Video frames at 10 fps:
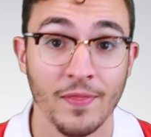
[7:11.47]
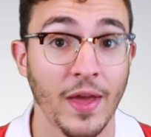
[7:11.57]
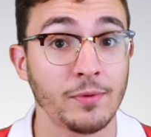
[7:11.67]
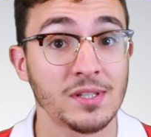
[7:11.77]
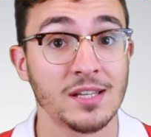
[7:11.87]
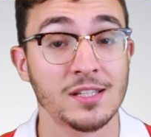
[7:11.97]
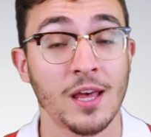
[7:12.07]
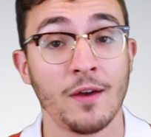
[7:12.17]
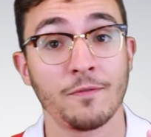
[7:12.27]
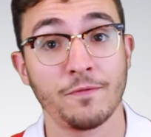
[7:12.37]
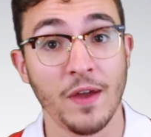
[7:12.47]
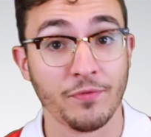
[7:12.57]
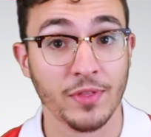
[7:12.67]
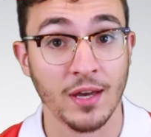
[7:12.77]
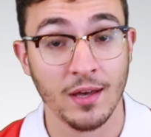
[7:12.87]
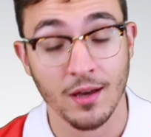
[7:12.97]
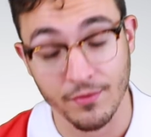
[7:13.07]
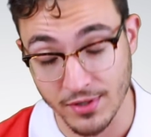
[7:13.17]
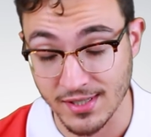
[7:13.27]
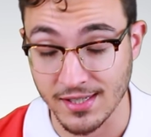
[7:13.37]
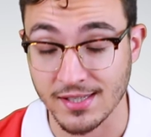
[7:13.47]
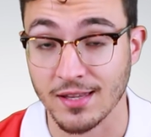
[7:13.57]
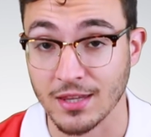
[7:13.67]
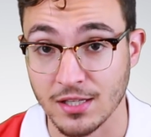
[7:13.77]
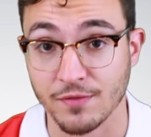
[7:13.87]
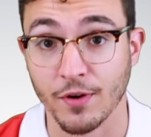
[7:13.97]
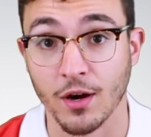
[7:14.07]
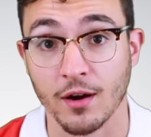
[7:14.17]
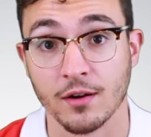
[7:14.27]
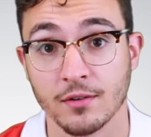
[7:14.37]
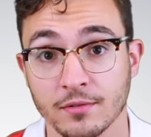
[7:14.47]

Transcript: That was his 5th of the season this far.